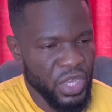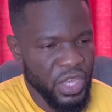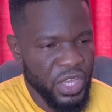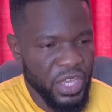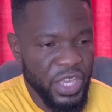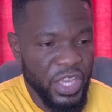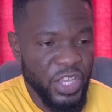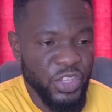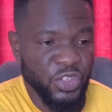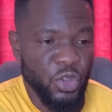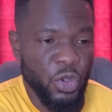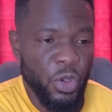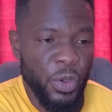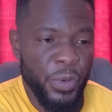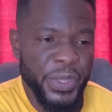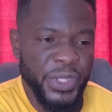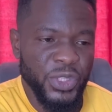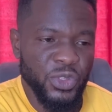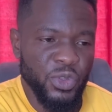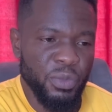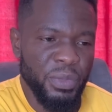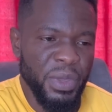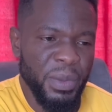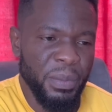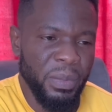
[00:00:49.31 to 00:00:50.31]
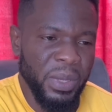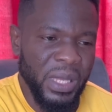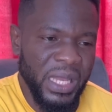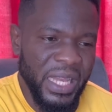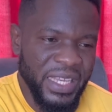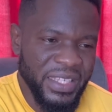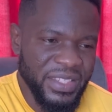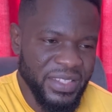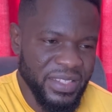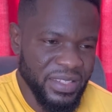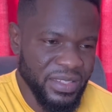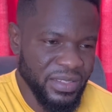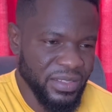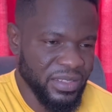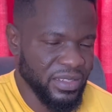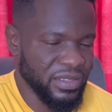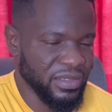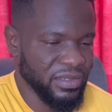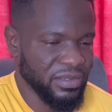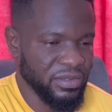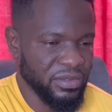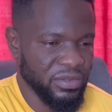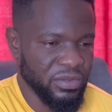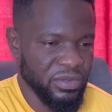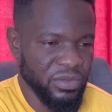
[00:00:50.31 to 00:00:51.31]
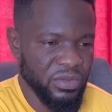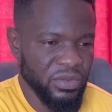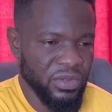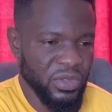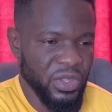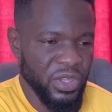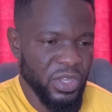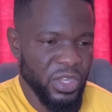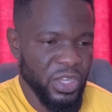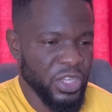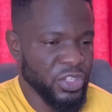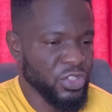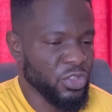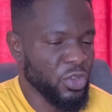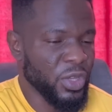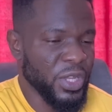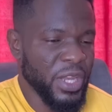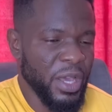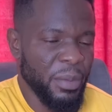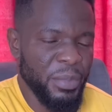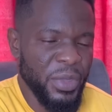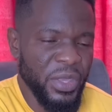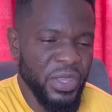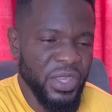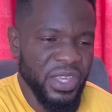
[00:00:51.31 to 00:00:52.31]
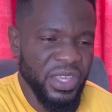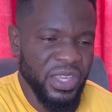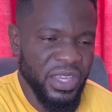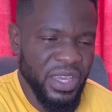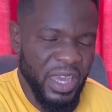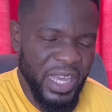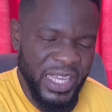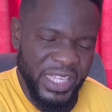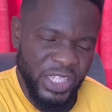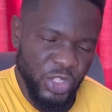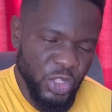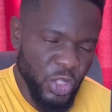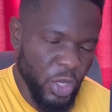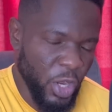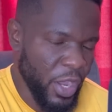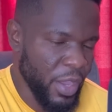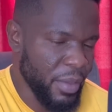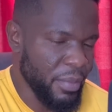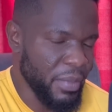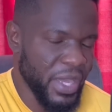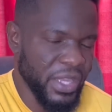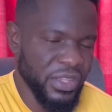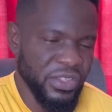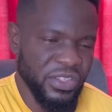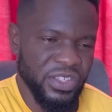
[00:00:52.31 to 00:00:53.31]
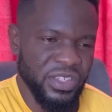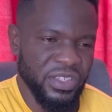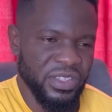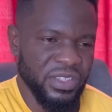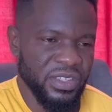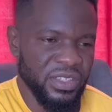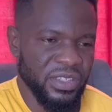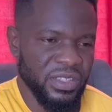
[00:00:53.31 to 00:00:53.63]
It's going to be blessings. It's going to be enjoyment.